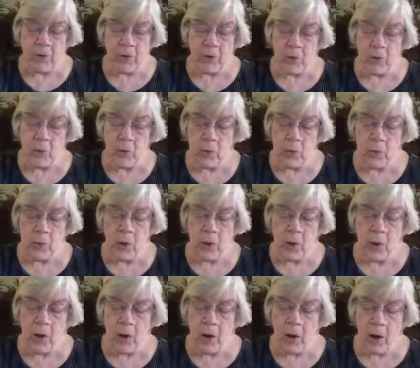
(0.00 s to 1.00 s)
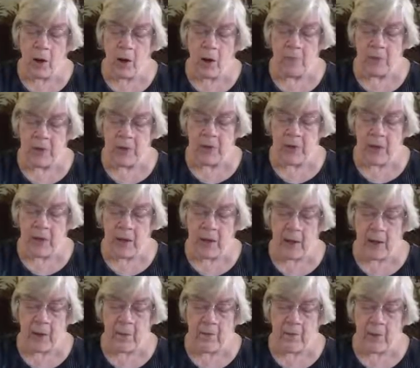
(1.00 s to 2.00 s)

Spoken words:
a new homicide